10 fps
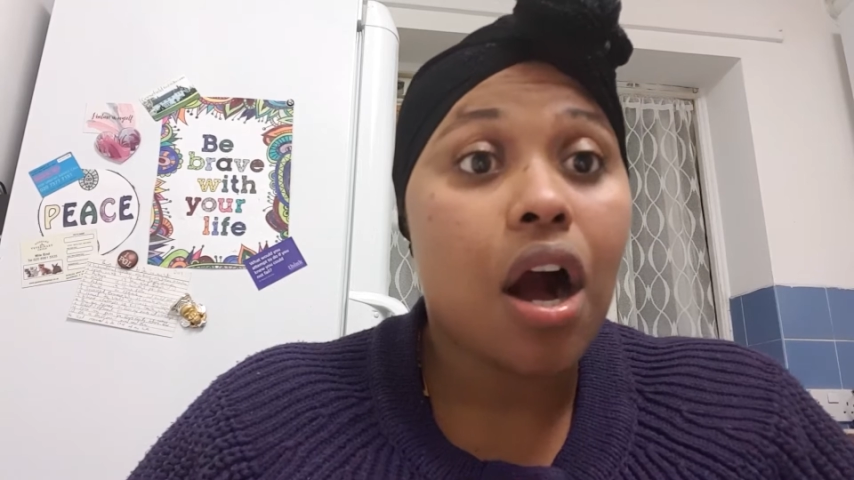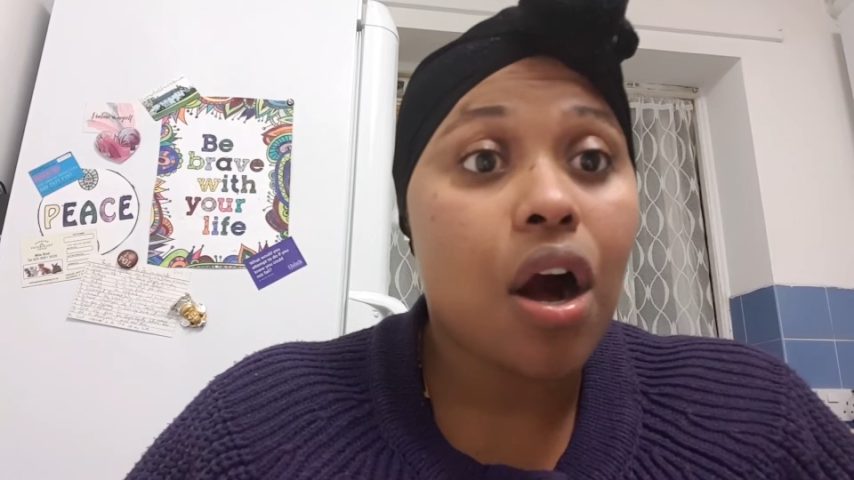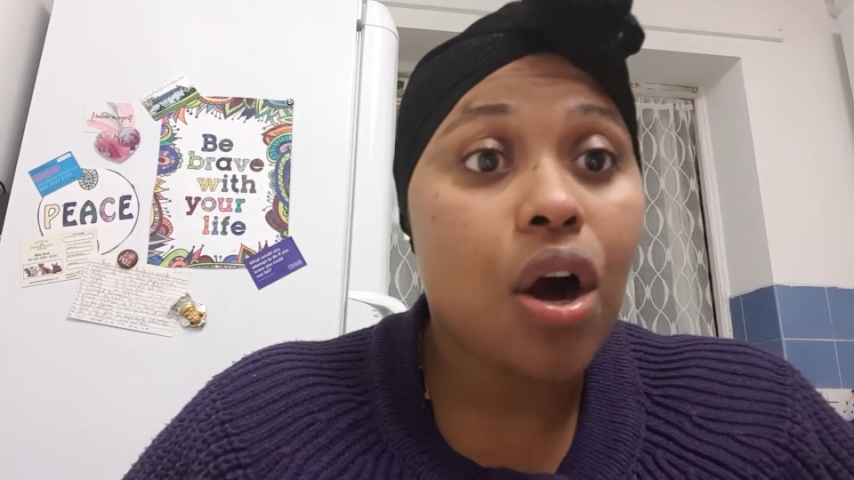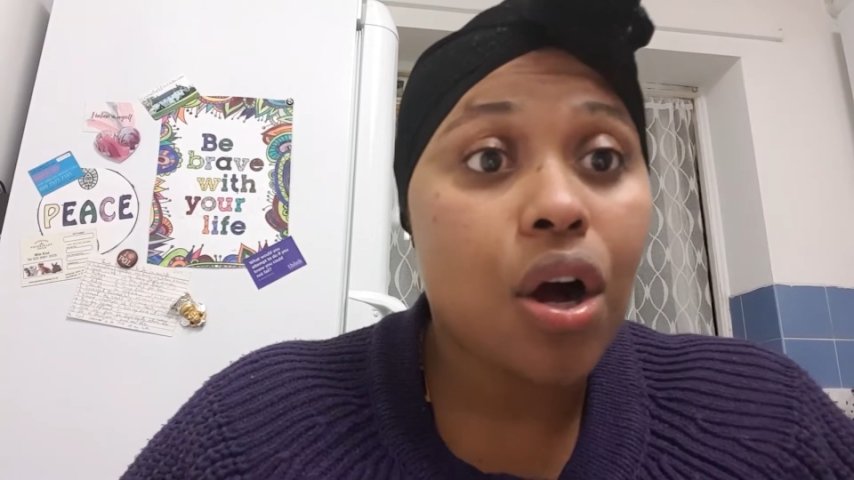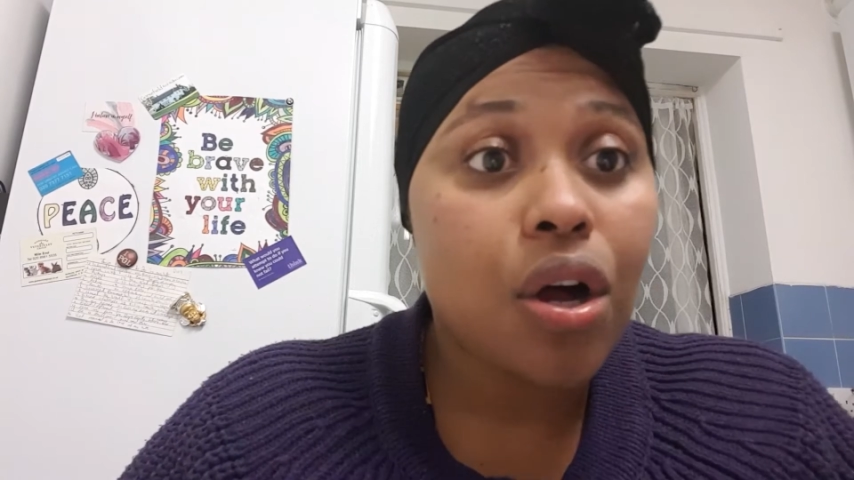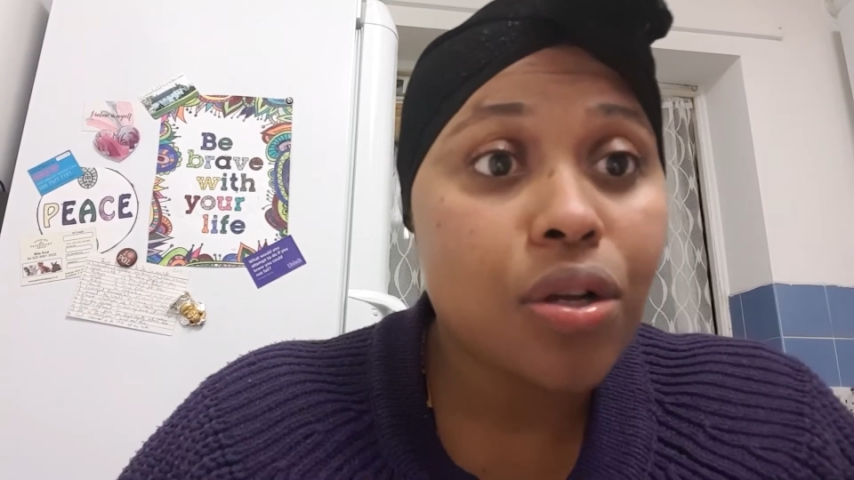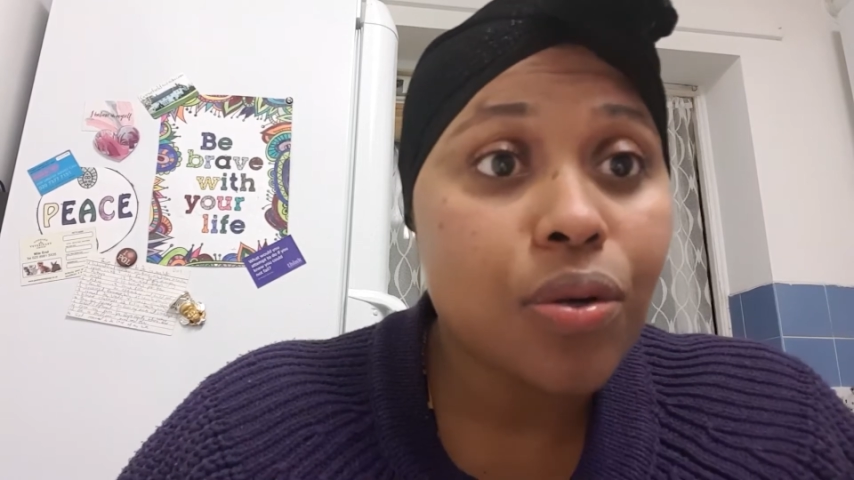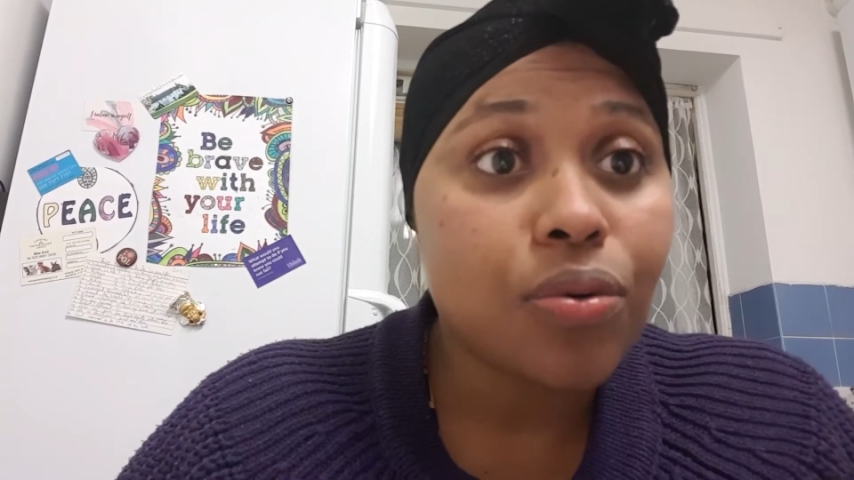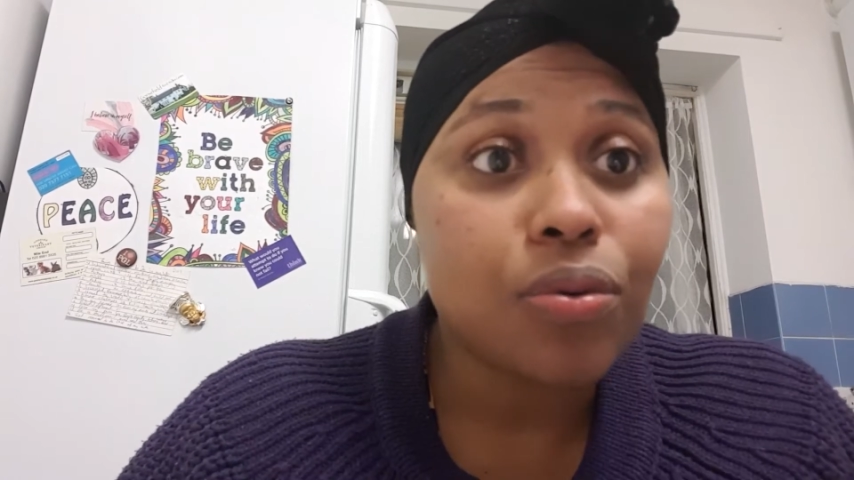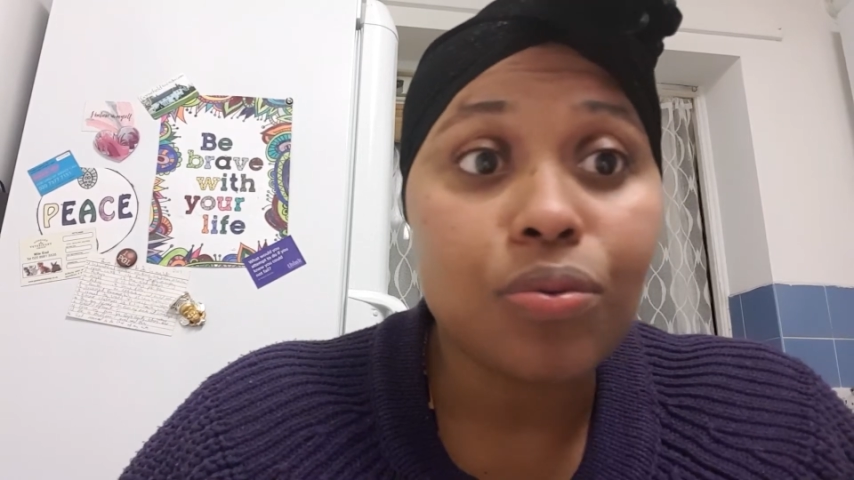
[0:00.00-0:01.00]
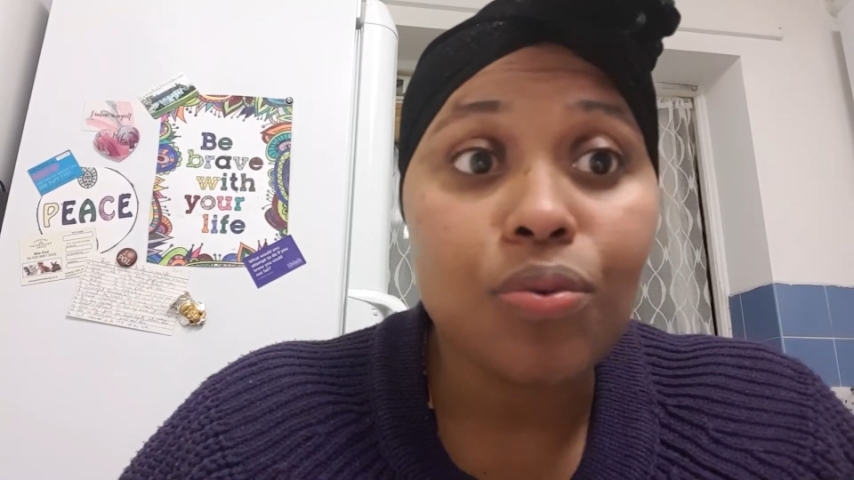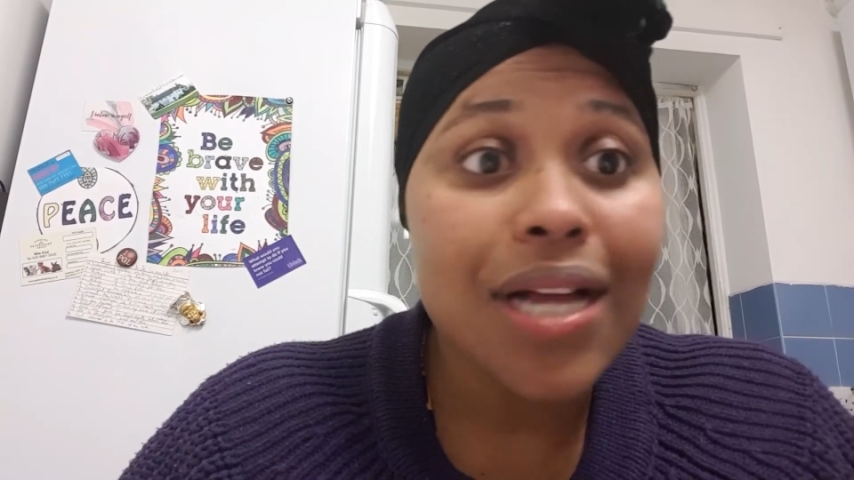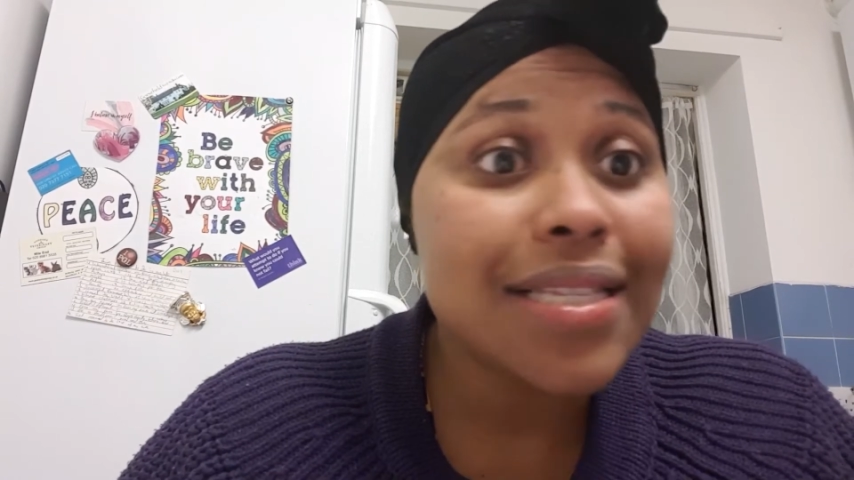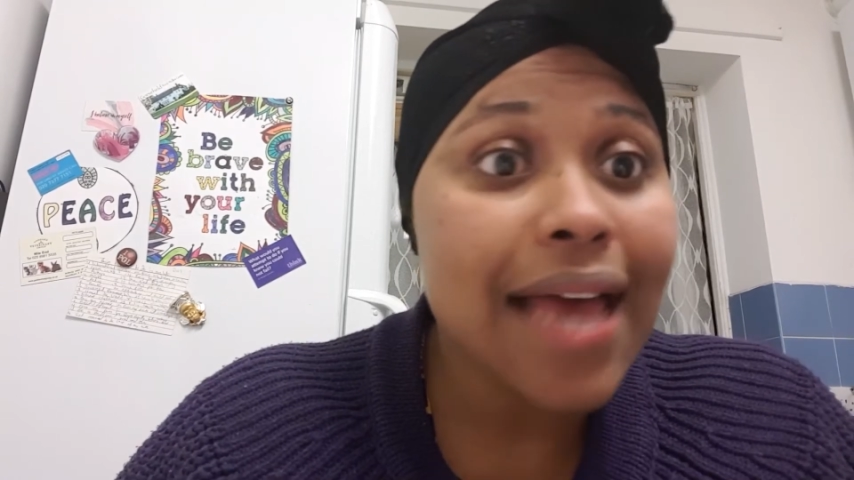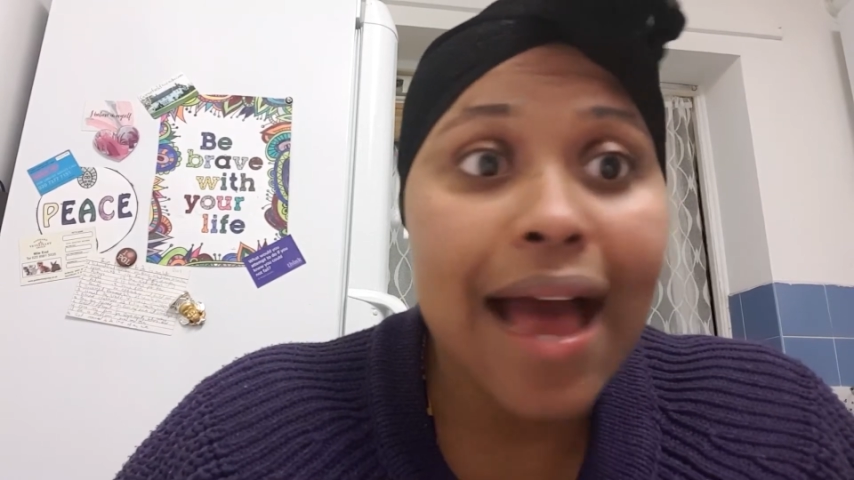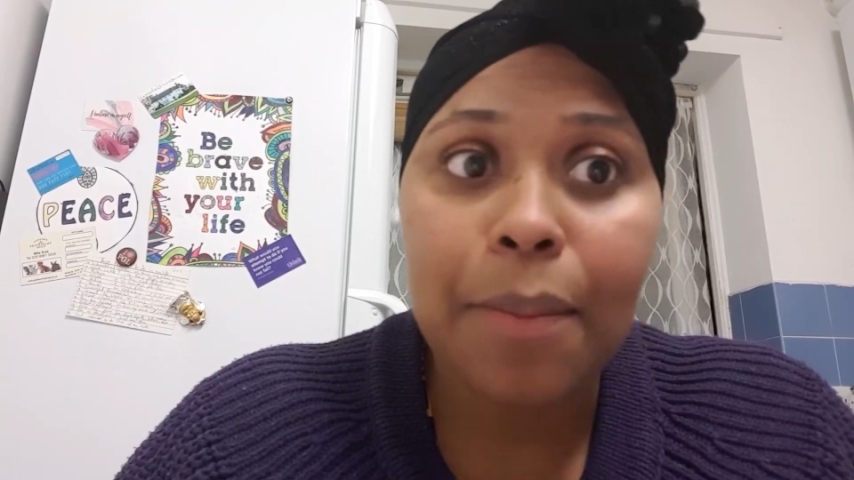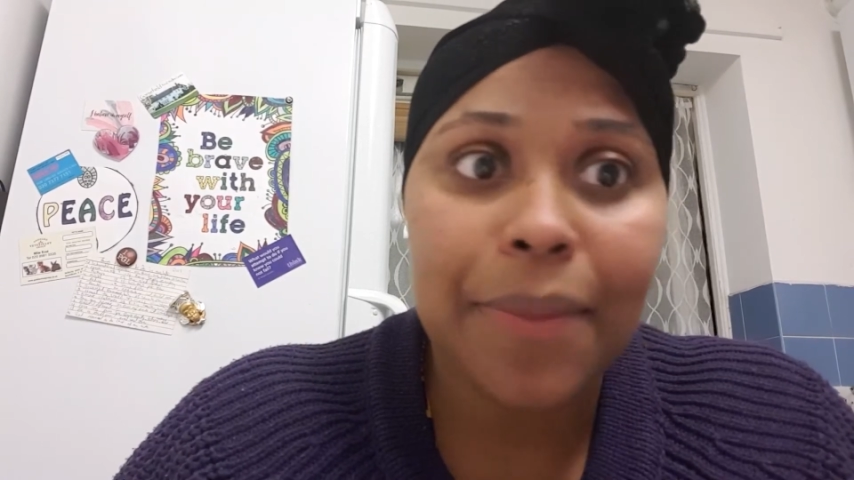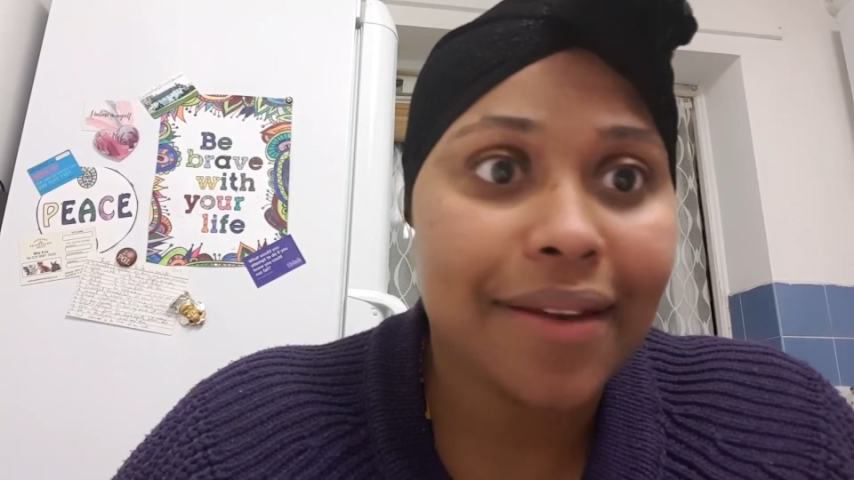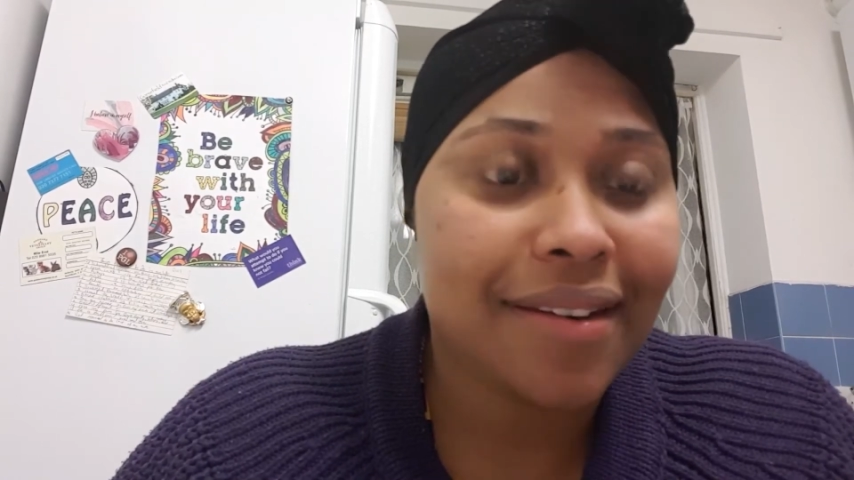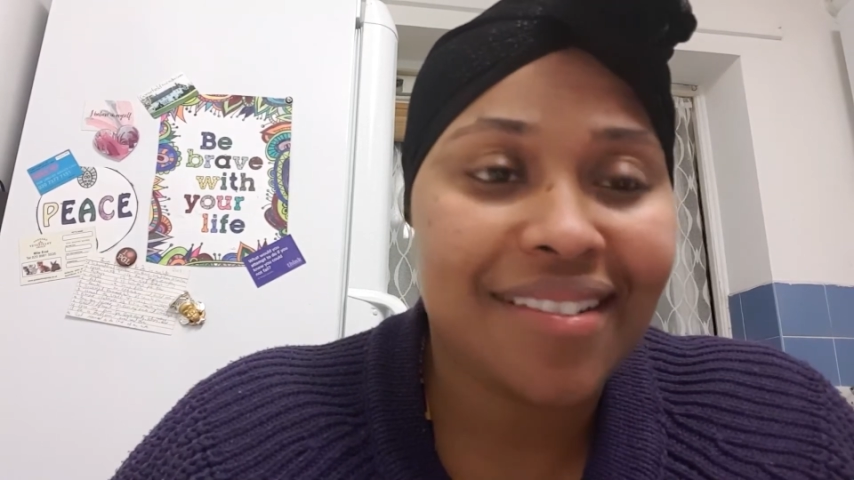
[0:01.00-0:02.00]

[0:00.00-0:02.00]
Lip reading: oh, what's happened?